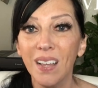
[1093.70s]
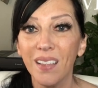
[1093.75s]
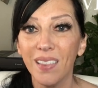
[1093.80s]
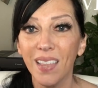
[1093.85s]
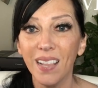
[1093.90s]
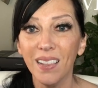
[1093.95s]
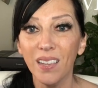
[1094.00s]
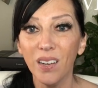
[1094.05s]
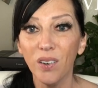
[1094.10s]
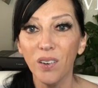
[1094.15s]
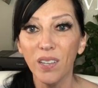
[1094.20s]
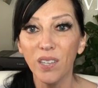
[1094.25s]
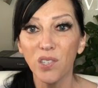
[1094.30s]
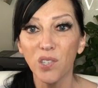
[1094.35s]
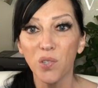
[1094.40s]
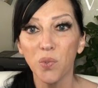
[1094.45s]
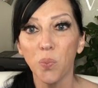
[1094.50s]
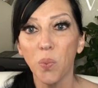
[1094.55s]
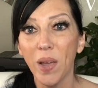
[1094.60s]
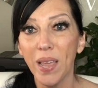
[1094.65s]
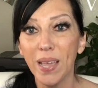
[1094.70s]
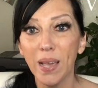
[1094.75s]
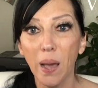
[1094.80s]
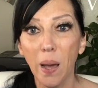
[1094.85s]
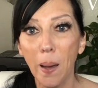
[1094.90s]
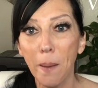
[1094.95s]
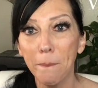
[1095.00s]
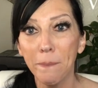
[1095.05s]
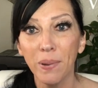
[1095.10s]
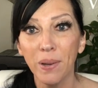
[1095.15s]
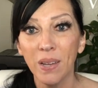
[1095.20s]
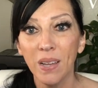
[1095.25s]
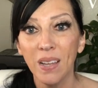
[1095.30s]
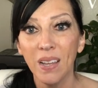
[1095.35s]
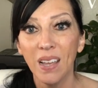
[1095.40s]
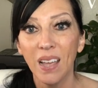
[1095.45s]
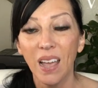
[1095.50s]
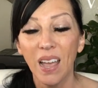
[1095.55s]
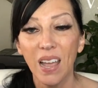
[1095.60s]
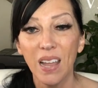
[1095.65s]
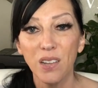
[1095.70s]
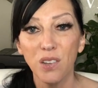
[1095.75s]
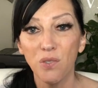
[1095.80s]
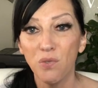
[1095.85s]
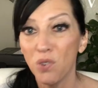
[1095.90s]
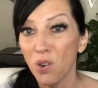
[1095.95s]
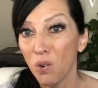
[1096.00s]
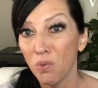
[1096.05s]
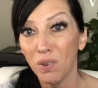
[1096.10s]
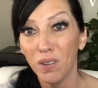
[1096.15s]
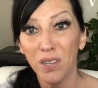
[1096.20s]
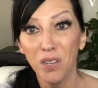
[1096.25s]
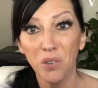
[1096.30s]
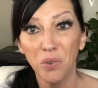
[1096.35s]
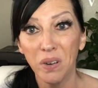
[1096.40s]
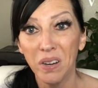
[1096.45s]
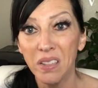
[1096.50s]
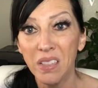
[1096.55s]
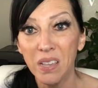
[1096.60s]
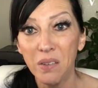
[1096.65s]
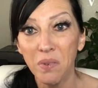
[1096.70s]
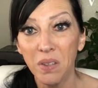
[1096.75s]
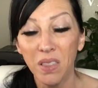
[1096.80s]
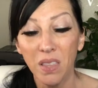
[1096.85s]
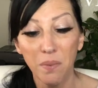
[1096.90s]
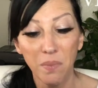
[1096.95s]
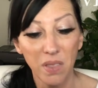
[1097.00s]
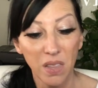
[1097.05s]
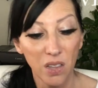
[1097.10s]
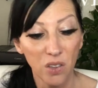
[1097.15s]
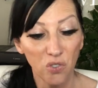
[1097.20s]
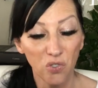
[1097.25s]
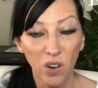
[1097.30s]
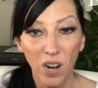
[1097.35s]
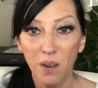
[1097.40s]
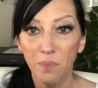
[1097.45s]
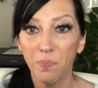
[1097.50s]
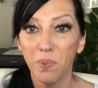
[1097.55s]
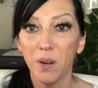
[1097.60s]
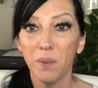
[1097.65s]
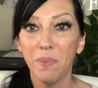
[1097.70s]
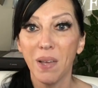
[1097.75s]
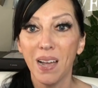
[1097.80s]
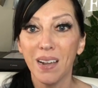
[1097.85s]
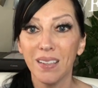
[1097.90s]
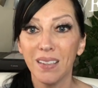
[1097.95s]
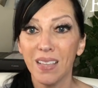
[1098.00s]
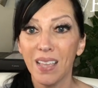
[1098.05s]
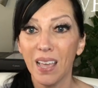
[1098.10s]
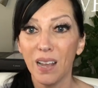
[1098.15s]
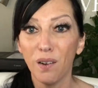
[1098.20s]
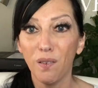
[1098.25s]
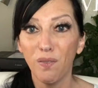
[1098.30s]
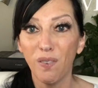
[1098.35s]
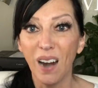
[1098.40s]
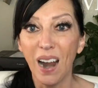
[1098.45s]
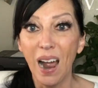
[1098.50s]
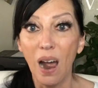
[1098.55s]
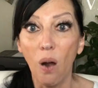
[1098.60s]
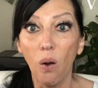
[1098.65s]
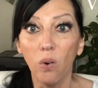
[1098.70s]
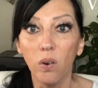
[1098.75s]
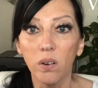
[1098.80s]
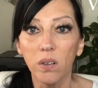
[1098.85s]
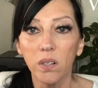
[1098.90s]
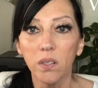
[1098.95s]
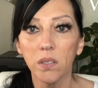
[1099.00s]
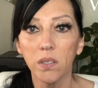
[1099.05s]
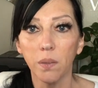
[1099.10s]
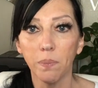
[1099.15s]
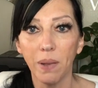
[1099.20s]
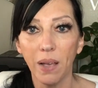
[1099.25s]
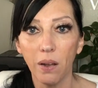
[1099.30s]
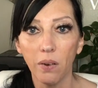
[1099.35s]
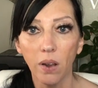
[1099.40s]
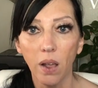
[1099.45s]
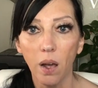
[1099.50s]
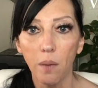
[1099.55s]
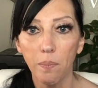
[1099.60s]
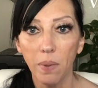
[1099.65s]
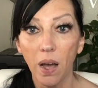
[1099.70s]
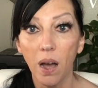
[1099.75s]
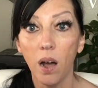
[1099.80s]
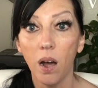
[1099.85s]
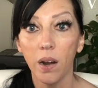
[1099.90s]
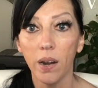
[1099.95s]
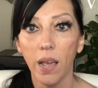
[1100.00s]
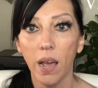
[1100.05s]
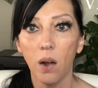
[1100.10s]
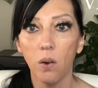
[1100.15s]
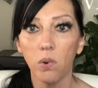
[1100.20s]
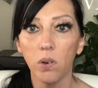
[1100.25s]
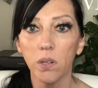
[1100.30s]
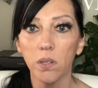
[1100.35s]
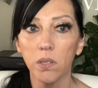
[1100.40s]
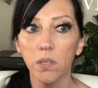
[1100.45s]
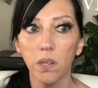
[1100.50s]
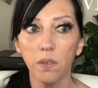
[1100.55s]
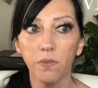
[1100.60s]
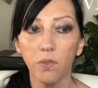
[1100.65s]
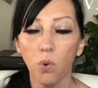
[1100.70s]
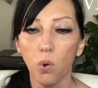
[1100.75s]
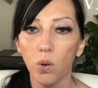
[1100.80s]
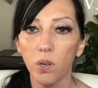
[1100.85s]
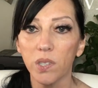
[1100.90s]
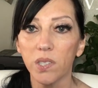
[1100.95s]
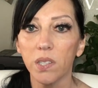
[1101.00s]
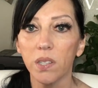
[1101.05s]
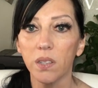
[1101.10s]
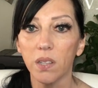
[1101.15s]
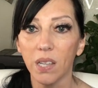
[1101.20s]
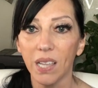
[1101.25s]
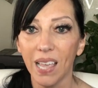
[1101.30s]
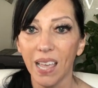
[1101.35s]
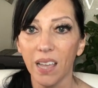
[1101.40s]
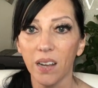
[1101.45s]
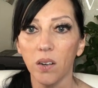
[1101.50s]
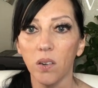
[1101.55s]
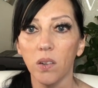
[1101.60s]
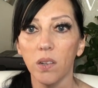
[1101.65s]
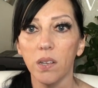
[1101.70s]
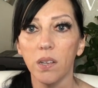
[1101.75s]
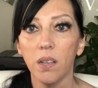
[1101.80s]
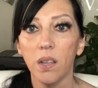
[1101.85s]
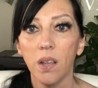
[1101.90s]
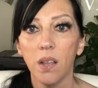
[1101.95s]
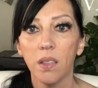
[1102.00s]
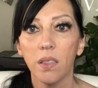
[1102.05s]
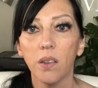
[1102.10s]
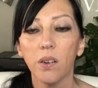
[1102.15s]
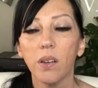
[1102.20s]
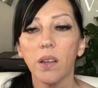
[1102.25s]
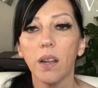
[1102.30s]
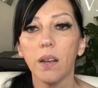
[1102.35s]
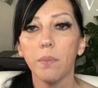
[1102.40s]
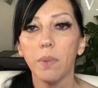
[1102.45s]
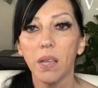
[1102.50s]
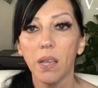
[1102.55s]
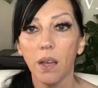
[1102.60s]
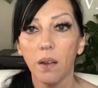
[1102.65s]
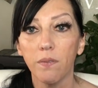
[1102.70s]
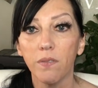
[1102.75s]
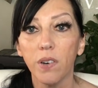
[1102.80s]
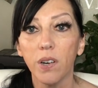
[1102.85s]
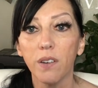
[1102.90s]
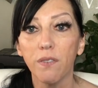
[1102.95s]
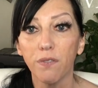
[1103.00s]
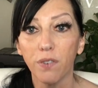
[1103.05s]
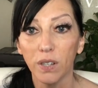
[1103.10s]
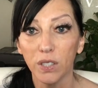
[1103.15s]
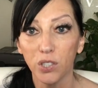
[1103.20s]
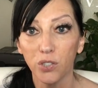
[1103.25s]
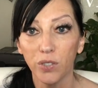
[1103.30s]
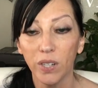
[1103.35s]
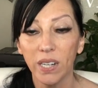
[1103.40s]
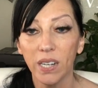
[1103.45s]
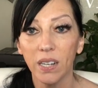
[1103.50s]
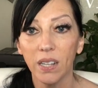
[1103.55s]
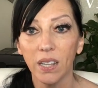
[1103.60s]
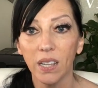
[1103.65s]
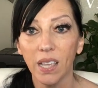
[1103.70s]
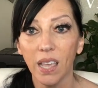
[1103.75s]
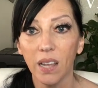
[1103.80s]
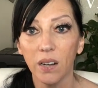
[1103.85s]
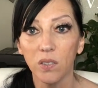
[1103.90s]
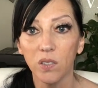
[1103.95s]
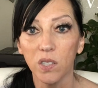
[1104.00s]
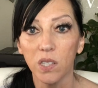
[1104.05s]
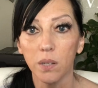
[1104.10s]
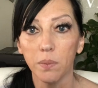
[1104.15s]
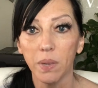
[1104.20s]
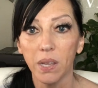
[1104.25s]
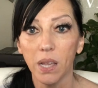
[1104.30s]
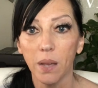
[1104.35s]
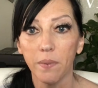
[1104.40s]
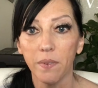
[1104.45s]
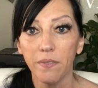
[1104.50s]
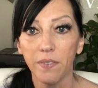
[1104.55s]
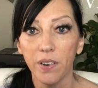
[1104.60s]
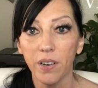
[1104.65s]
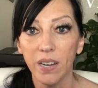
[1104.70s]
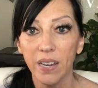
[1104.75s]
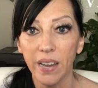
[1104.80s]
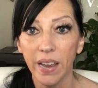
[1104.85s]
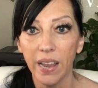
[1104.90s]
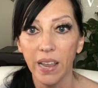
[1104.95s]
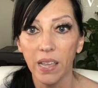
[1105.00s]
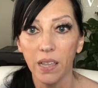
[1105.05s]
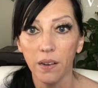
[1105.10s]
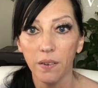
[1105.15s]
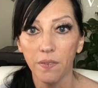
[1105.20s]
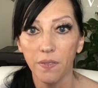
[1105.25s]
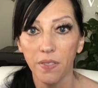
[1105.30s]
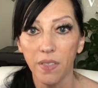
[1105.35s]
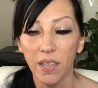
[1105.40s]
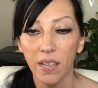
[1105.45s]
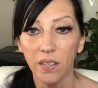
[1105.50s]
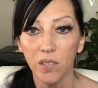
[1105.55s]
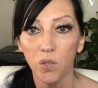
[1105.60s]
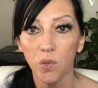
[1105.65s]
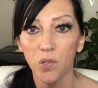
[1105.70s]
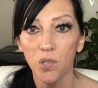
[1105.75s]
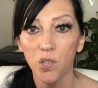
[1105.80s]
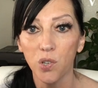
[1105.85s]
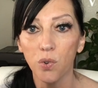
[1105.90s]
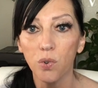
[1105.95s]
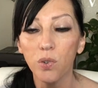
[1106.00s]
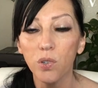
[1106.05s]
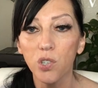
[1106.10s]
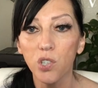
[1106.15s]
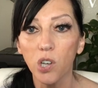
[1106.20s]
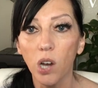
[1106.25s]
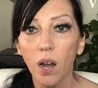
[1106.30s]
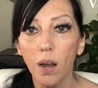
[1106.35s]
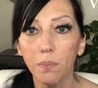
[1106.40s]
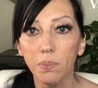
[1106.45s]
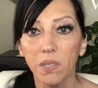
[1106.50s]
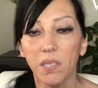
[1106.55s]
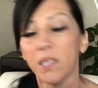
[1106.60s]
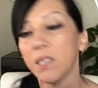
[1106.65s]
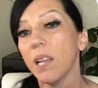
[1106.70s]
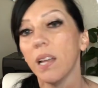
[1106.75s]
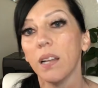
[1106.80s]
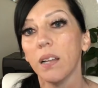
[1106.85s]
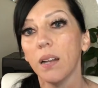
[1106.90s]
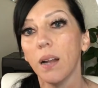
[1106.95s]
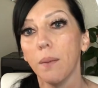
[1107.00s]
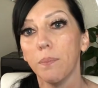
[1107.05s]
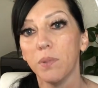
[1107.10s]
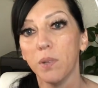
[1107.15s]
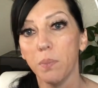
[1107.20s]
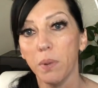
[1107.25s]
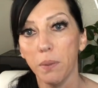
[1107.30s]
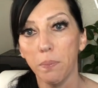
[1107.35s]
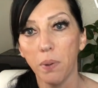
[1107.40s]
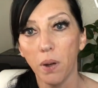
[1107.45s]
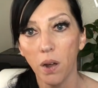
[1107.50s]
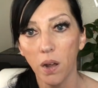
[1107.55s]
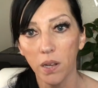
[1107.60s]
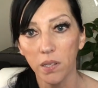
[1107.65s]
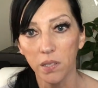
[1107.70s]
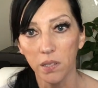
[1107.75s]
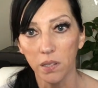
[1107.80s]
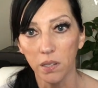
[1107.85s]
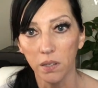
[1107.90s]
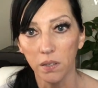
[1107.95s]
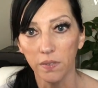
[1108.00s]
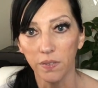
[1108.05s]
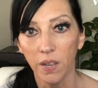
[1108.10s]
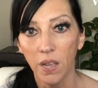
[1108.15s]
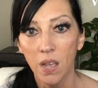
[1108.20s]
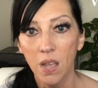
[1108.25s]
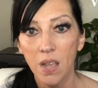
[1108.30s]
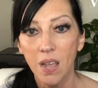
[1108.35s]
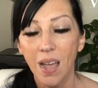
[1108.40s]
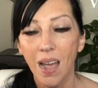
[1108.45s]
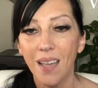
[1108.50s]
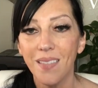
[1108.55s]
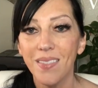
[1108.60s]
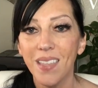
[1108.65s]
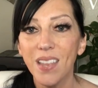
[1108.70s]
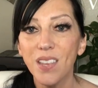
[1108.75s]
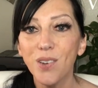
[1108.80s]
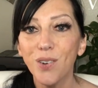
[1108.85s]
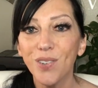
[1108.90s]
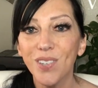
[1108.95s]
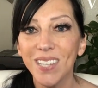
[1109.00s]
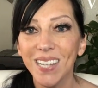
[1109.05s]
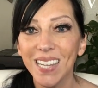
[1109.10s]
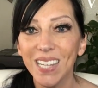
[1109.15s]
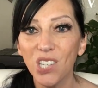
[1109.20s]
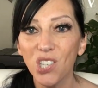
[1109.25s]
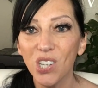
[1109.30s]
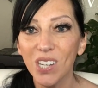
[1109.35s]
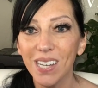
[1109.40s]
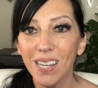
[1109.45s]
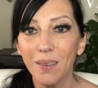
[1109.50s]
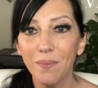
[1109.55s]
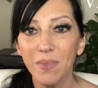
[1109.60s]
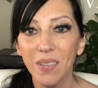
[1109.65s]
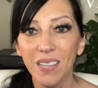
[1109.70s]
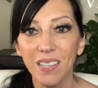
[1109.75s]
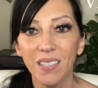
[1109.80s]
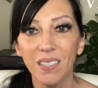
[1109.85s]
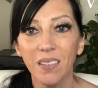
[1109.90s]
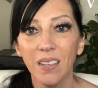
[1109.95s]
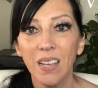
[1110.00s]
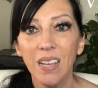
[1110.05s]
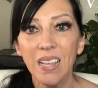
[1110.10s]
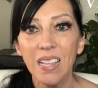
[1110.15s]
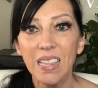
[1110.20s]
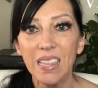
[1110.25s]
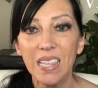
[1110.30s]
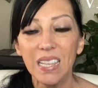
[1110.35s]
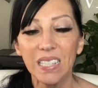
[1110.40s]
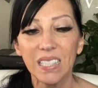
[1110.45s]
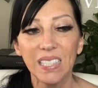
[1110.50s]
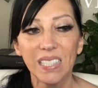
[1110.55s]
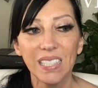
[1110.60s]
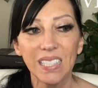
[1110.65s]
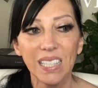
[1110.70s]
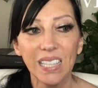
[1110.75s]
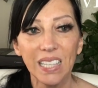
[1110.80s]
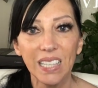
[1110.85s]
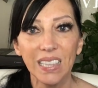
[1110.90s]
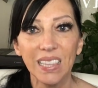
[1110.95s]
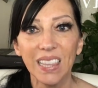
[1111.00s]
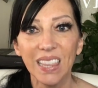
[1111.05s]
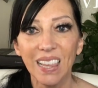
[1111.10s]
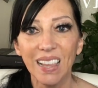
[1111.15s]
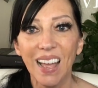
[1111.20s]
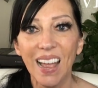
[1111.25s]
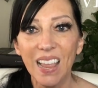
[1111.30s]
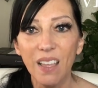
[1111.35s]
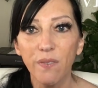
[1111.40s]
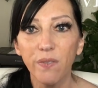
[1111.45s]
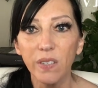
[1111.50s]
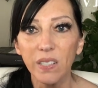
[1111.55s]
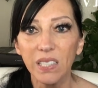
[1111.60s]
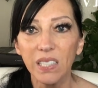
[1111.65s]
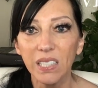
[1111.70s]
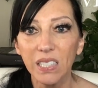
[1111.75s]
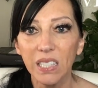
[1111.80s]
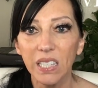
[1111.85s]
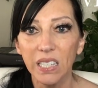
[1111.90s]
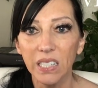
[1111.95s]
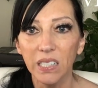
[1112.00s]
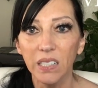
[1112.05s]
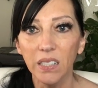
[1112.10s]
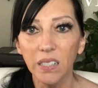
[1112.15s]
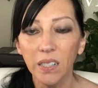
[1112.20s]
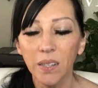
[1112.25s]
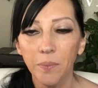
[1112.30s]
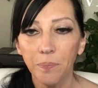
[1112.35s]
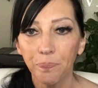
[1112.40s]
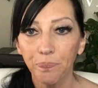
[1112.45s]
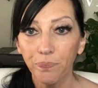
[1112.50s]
they literally just wake up and you don't really do anything with them and they try to put them back in the kennel for hours upon hours, of course, they're going to become very frustrated and the kennel is going to become a very negative thing. So it's your job to set it up to be positive. And then you're teaching them this life skill.